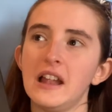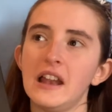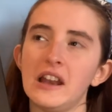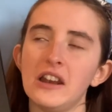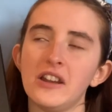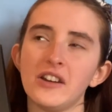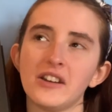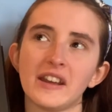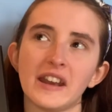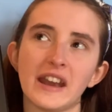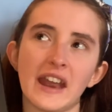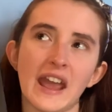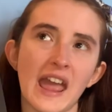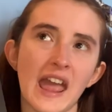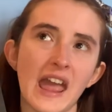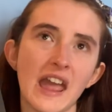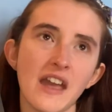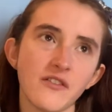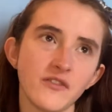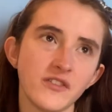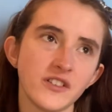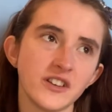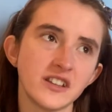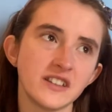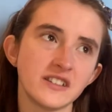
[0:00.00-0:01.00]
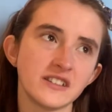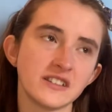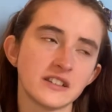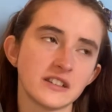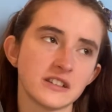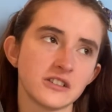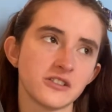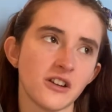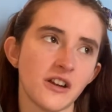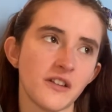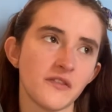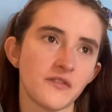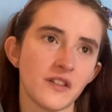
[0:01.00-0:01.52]
looking at evidence to
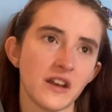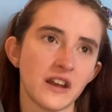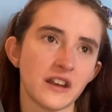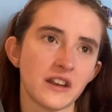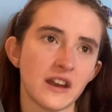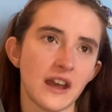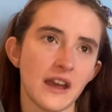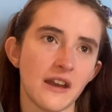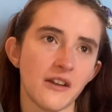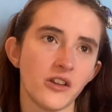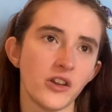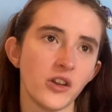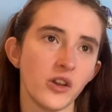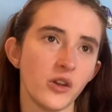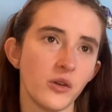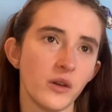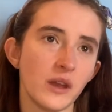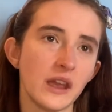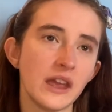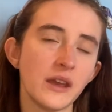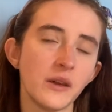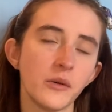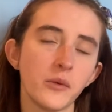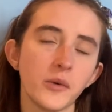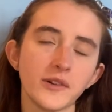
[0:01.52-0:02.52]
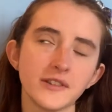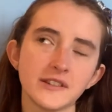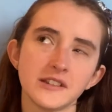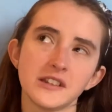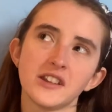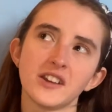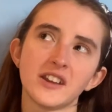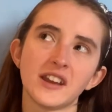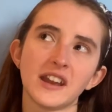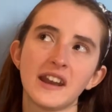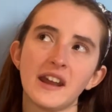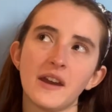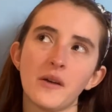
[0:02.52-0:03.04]
try and find out who he was,
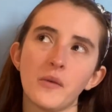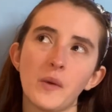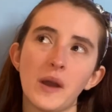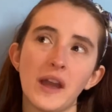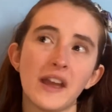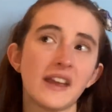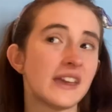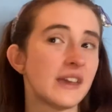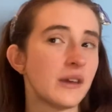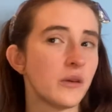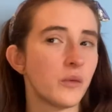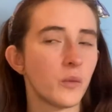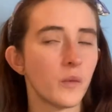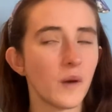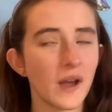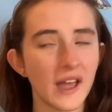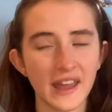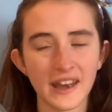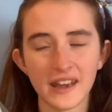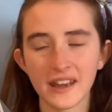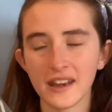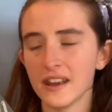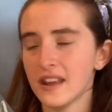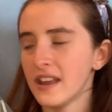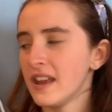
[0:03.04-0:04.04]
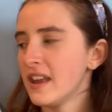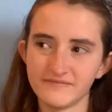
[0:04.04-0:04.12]
looking at where he went.